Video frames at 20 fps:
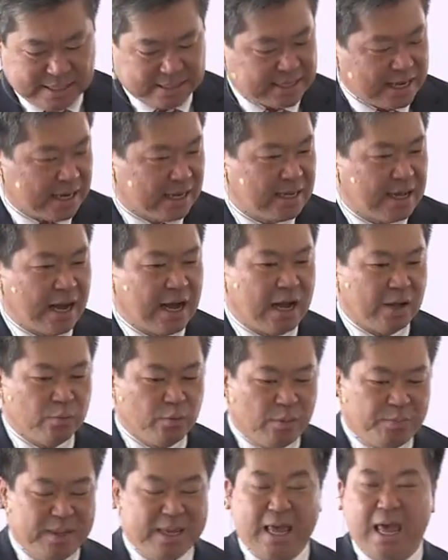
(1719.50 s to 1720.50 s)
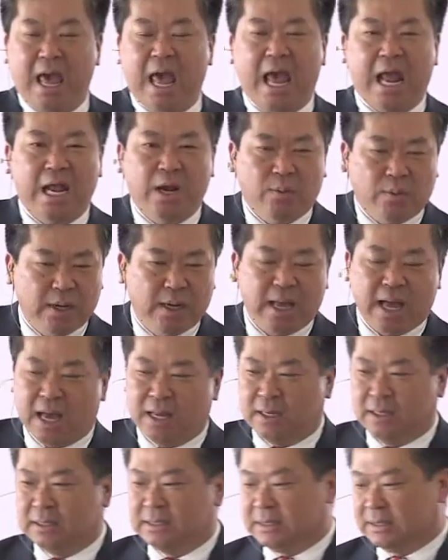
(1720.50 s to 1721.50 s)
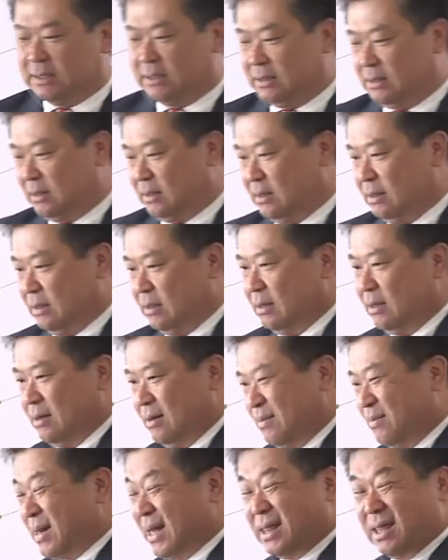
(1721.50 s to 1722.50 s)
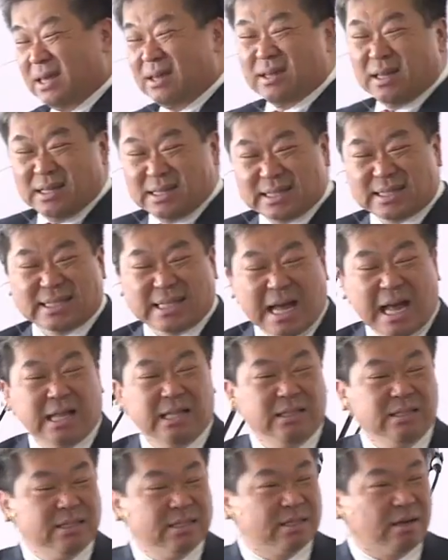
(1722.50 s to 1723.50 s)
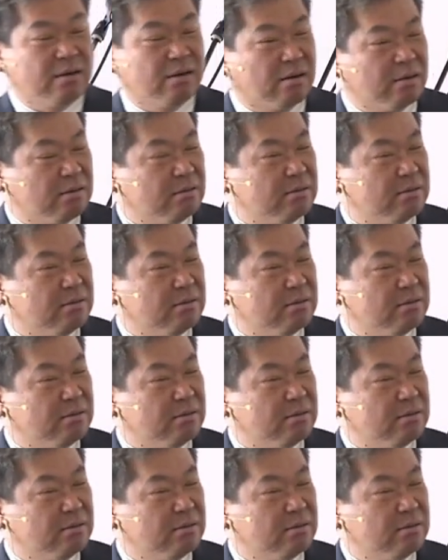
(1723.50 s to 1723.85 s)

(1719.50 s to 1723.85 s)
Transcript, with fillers: that God will be angry at us, but I think it's saddened his heart.